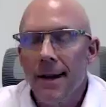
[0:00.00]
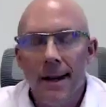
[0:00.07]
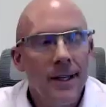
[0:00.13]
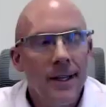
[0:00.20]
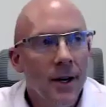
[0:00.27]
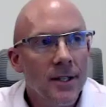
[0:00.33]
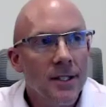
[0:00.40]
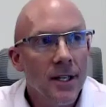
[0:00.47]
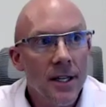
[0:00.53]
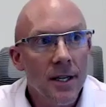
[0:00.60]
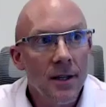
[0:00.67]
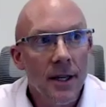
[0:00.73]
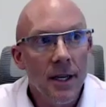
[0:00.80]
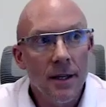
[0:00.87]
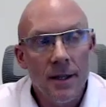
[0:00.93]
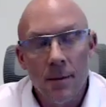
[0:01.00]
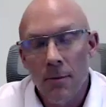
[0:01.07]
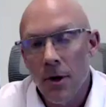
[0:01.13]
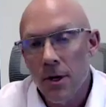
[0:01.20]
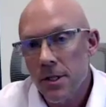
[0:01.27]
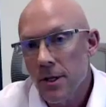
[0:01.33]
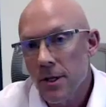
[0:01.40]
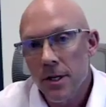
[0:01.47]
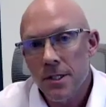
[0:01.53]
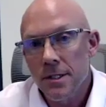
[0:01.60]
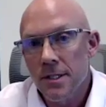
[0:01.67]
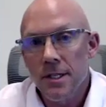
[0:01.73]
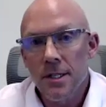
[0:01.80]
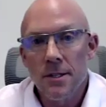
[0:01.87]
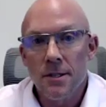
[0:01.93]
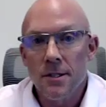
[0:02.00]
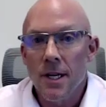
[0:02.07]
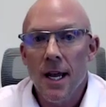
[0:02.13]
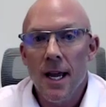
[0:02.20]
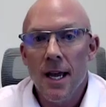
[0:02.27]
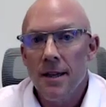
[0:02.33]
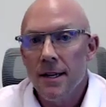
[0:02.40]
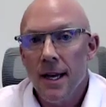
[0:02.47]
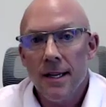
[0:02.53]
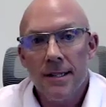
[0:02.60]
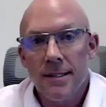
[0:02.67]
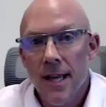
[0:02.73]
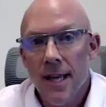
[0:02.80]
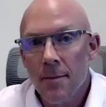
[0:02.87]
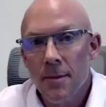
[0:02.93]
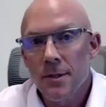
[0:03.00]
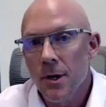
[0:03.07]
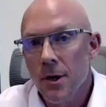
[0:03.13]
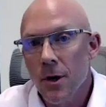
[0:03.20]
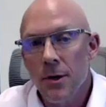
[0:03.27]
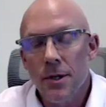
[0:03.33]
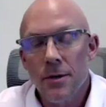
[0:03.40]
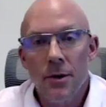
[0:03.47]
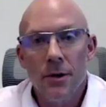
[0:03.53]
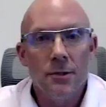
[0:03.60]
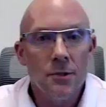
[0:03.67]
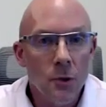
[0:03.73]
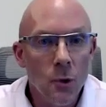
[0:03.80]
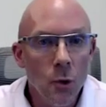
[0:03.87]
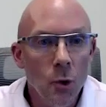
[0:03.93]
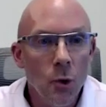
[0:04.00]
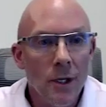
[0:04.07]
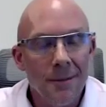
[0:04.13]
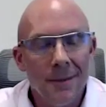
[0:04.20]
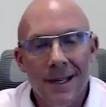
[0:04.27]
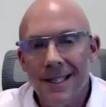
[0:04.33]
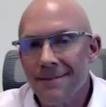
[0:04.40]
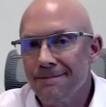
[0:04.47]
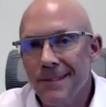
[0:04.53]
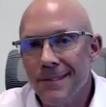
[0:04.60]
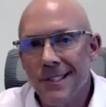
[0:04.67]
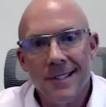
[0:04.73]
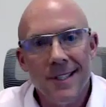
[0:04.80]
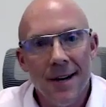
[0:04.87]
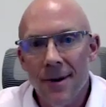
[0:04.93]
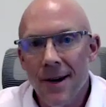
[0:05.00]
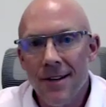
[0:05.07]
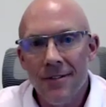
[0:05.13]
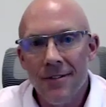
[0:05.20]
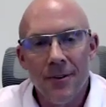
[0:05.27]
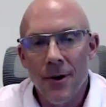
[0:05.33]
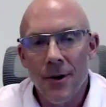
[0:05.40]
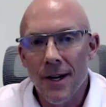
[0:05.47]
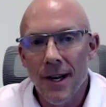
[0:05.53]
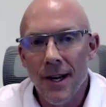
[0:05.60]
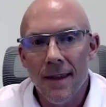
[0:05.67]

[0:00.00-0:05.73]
And, I tell you, like at the martial arts, the teacher said, hey, the next step is to own your own school. And I'm like, just not ready for it.